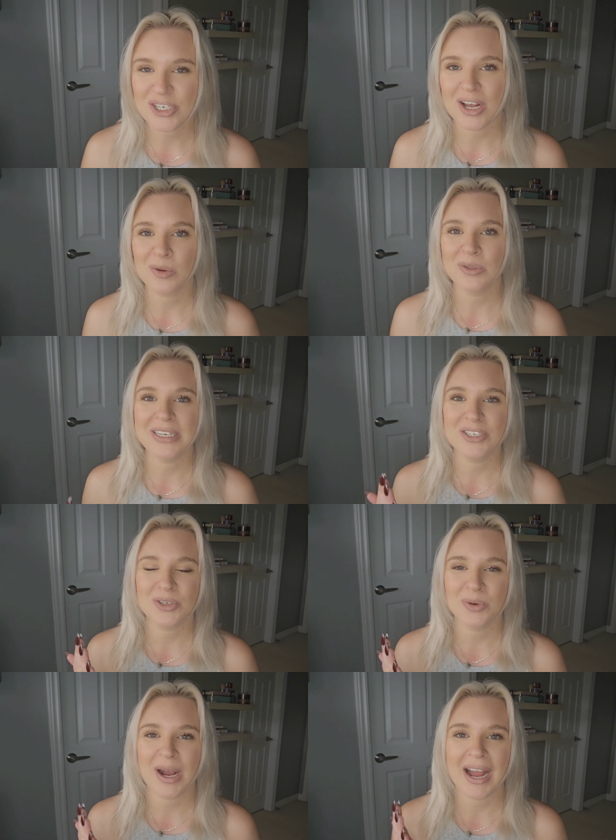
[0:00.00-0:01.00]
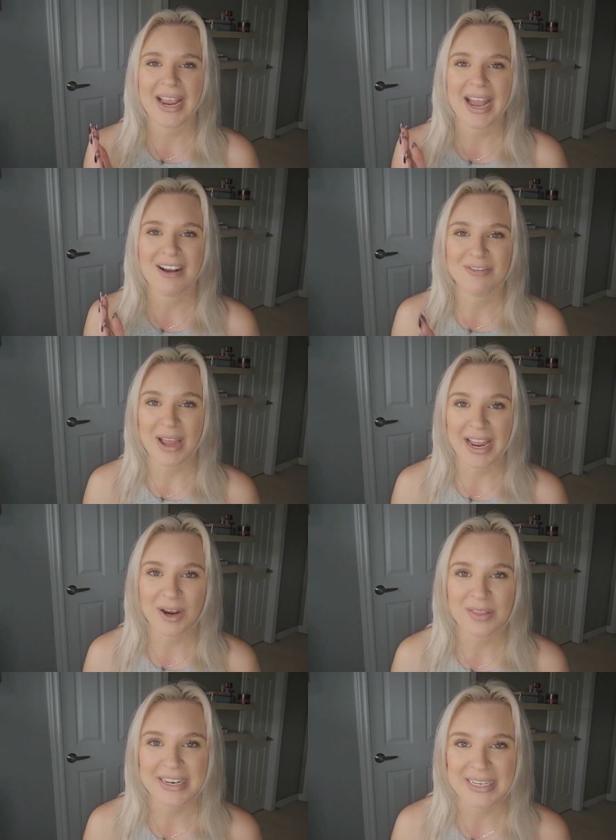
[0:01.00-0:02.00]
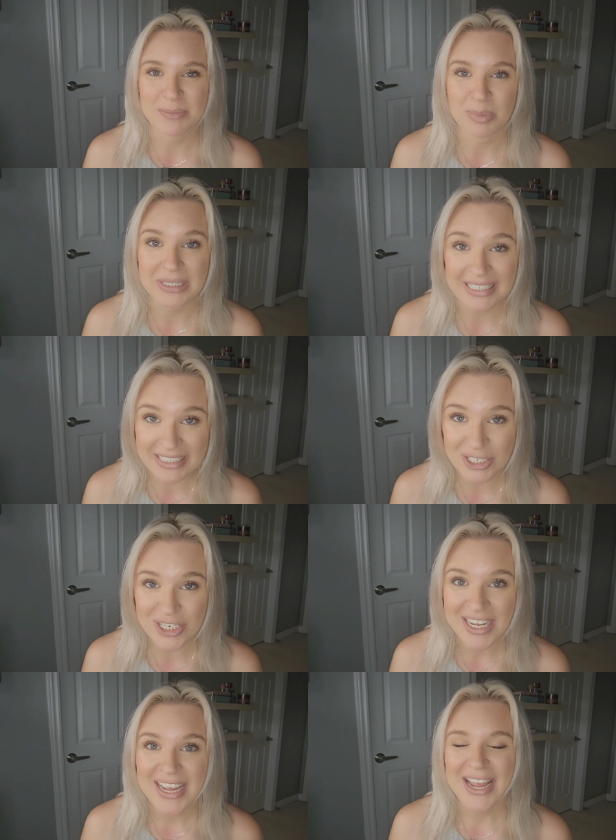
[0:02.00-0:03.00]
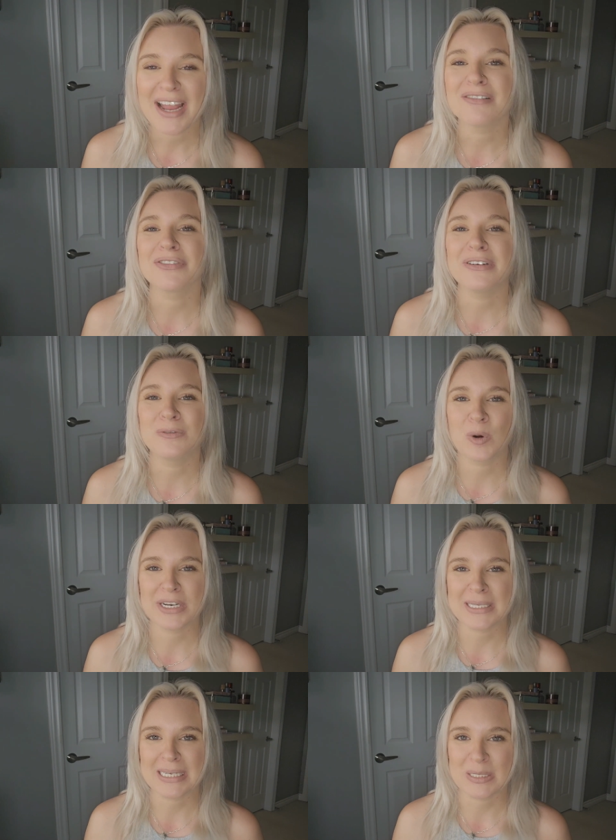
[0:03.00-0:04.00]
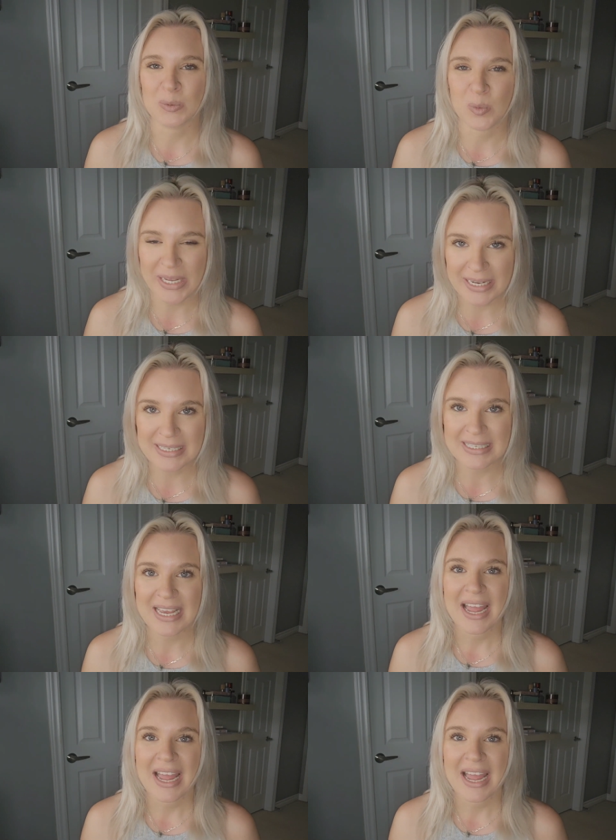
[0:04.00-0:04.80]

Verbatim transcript: Not only do I have hair that is bleached every four to six weeks,